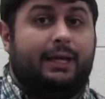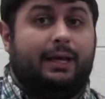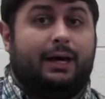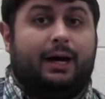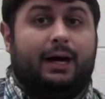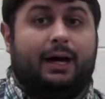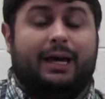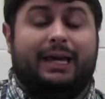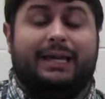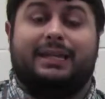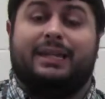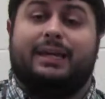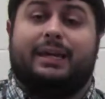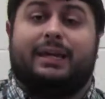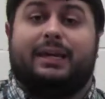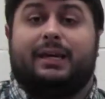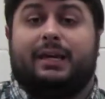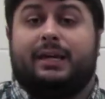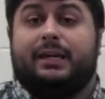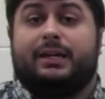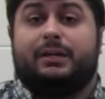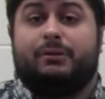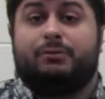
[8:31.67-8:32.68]
and
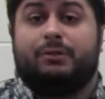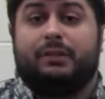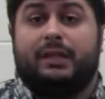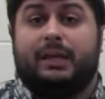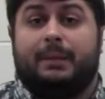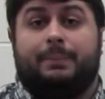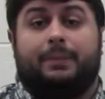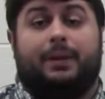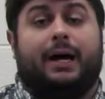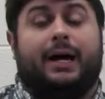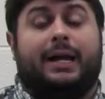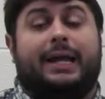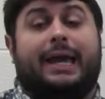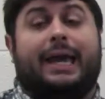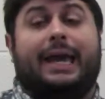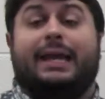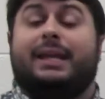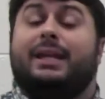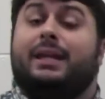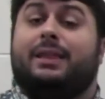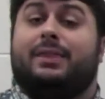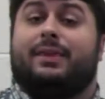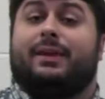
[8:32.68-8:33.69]
it can really apply to
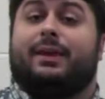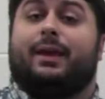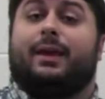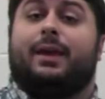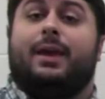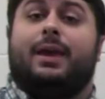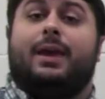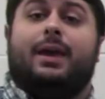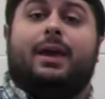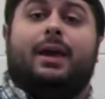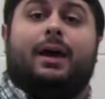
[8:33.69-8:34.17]
anything.